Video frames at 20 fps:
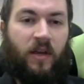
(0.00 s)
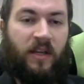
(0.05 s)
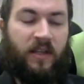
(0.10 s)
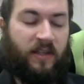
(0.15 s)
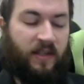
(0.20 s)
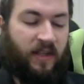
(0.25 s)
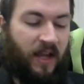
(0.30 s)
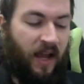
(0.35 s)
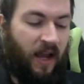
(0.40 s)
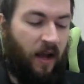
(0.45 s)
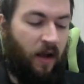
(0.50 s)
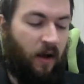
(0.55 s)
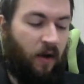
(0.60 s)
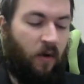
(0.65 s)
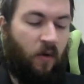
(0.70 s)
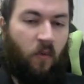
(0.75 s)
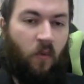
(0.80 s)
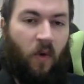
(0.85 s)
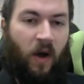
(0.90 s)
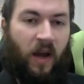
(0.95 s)
is now
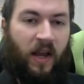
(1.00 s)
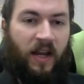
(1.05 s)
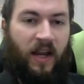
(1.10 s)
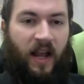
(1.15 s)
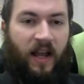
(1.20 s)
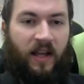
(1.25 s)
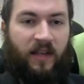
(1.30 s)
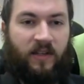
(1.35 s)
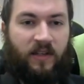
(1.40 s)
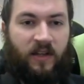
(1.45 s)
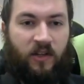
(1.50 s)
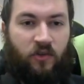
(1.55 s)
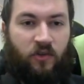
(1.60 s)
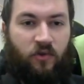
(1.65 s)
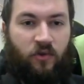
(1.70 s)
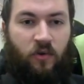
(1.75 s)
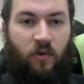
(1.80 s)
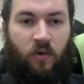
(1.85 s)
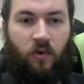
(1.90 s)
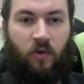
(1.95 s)
white has
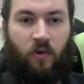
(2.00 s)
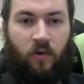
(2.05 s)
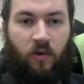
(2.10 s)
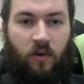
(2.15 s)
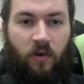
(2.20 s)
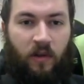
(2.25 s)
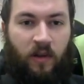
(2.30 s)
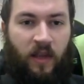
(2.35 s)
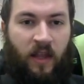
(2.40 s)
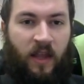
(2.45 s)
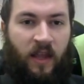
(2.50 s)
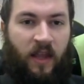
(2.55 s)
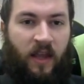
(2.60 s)
control.